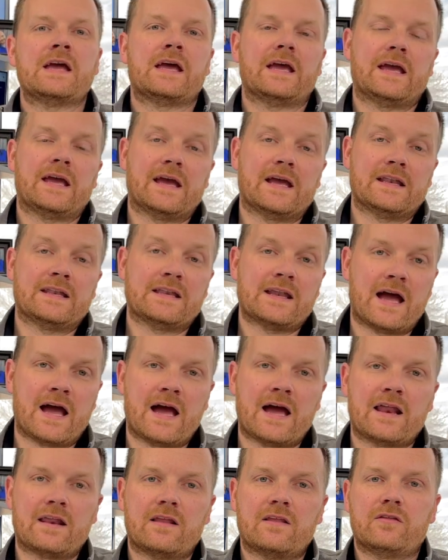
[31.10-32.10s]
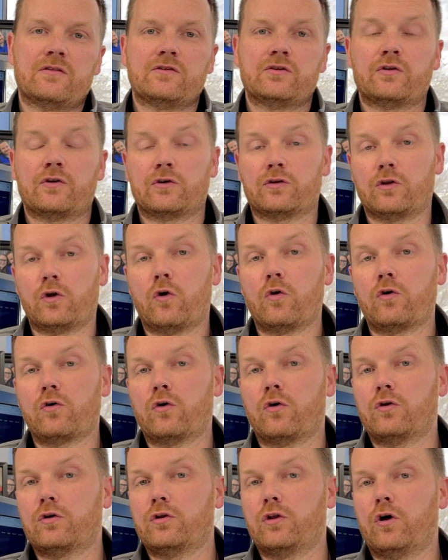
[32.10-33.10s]
and not their
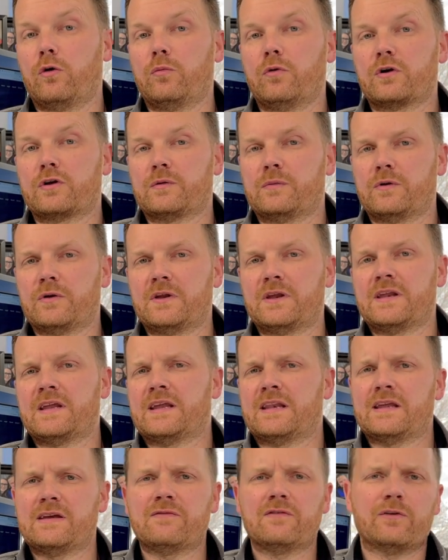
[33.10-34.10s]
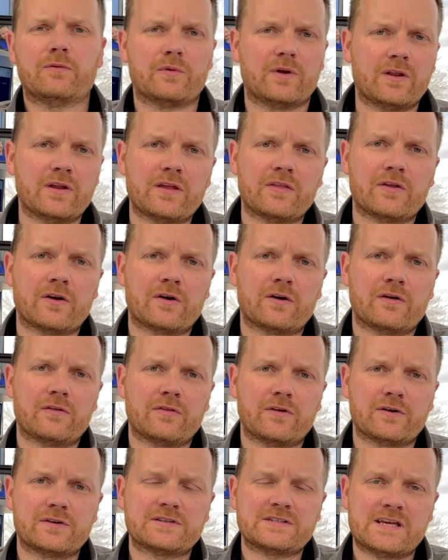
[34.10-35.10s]
local global community and even really
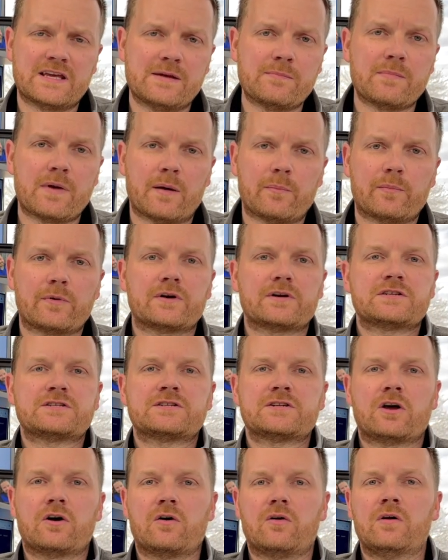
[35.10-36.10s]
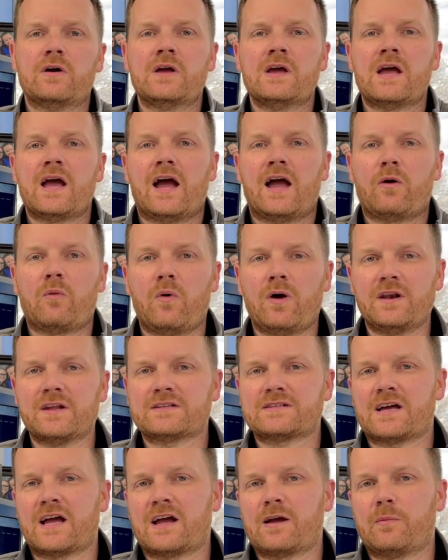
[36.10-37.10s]
their team members. So I wanted
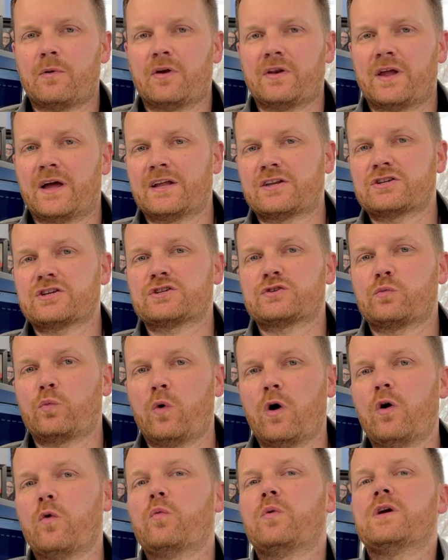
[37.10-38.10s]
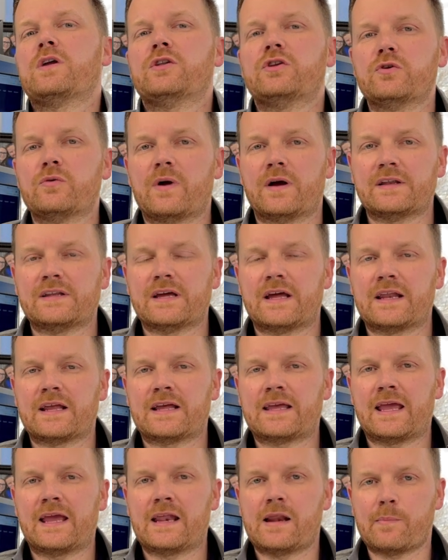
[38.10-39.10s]
to talk about not just what we do at
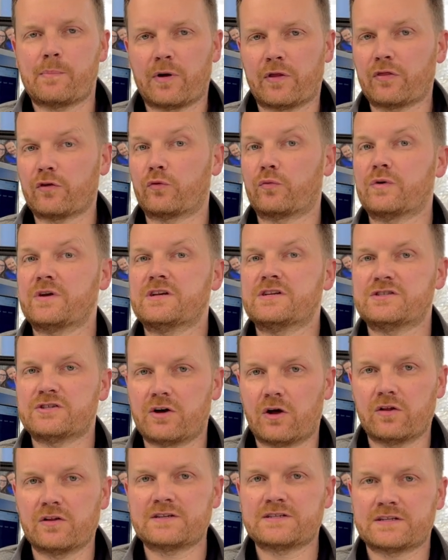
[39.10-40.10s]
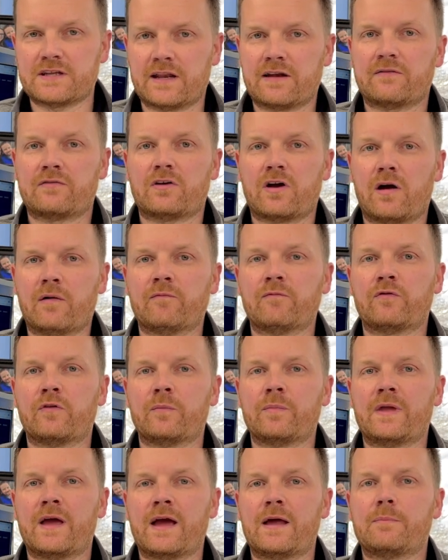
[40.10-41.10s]
Dedicated, but the results that have come
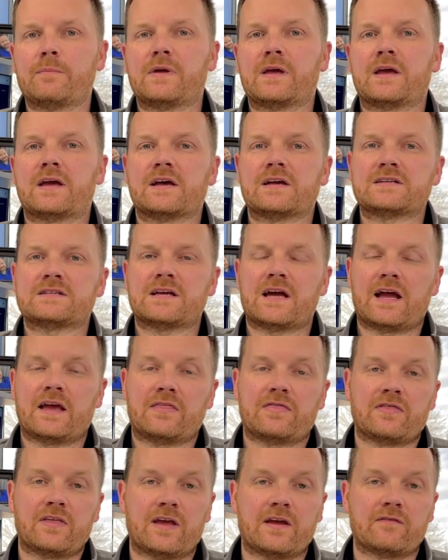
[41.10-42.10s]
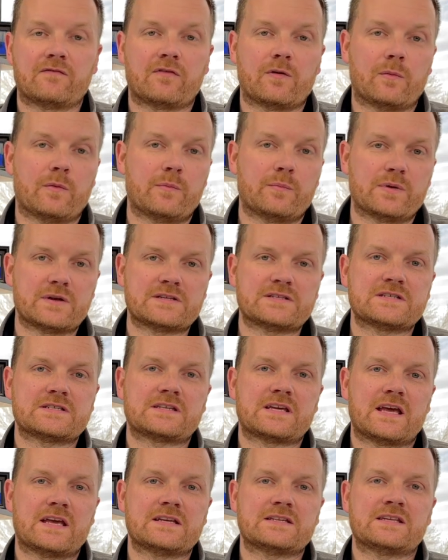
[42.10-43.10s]
from that, because I think from a business
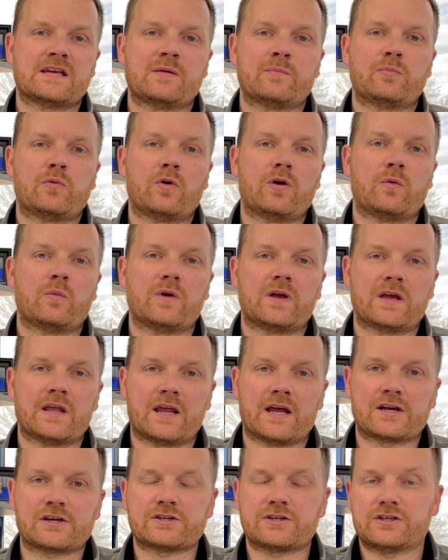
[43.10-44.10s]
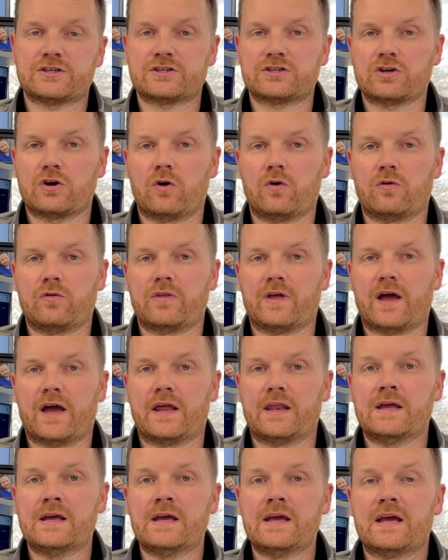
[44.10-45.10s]
case standpoint, we can actually show
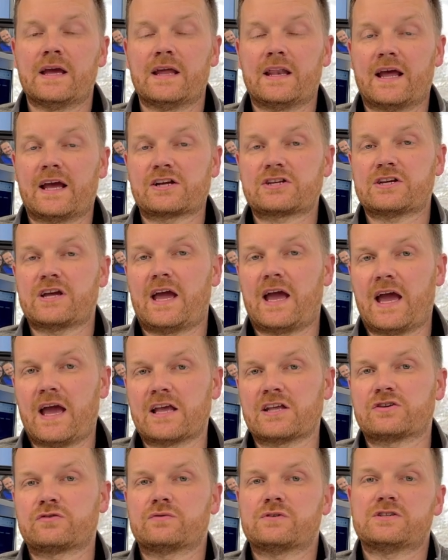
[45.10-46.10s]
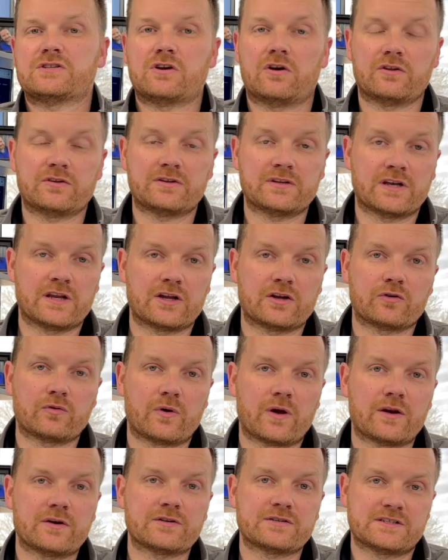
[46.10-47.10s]
that it actually has resulted in
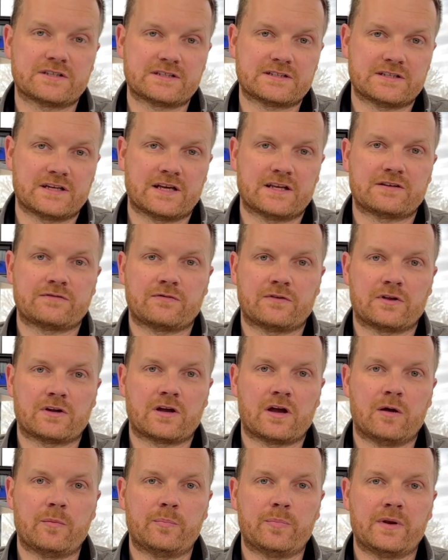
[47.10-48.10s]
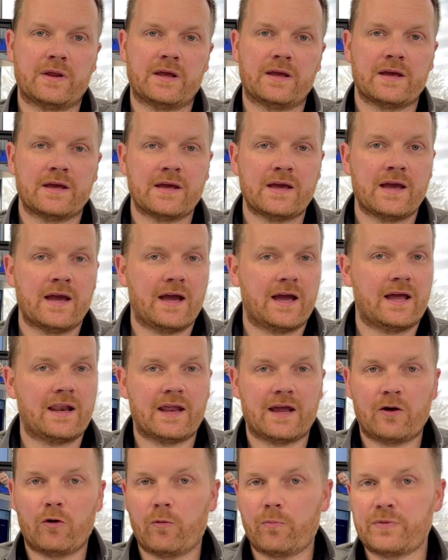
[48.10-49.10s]
greater success for the company. And
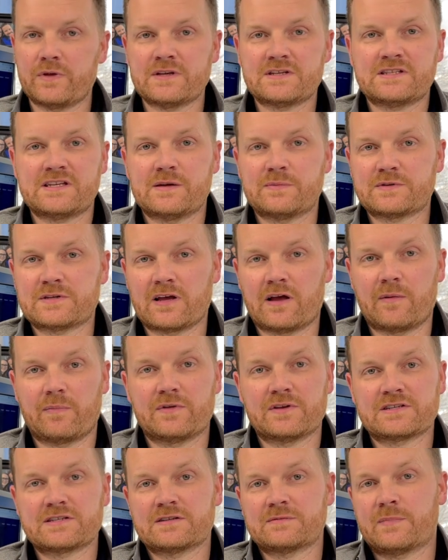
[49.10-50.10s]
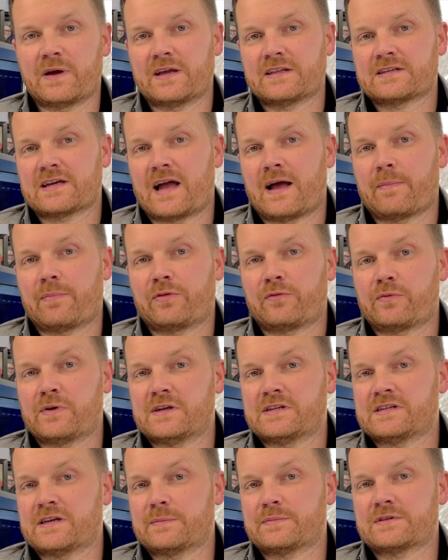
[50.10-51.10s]
I hope these tips help. This is my top three
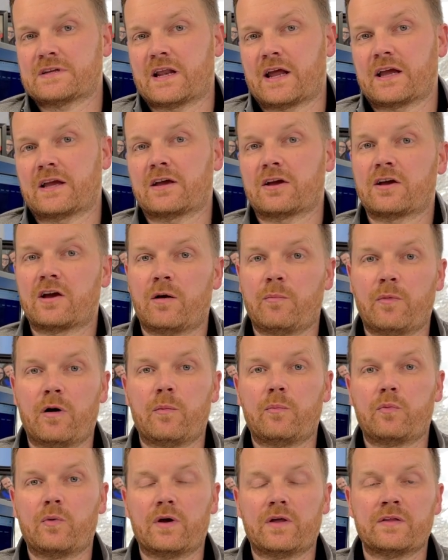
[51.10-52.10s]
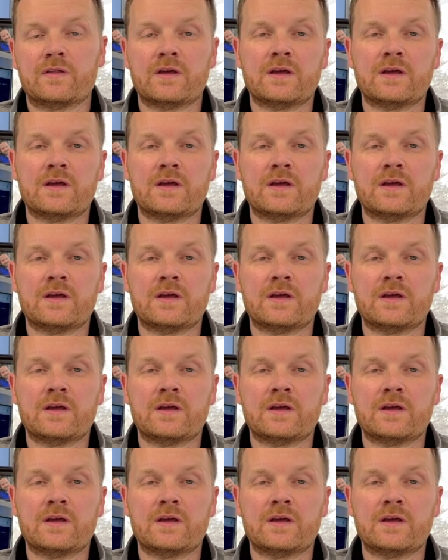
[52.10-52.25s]
tips that I could come up with.